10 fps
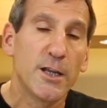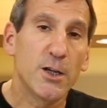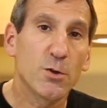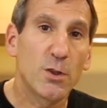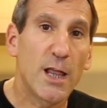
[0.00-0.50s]

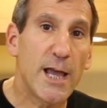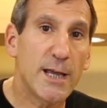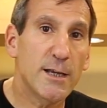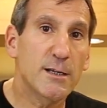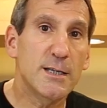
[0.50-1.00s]
your
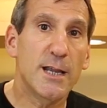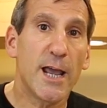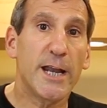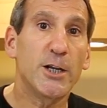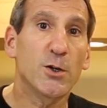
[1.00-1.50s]
legs
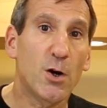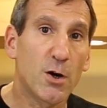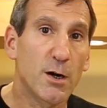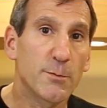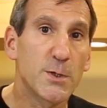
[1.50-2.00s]
and your
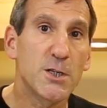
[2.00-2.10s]
arms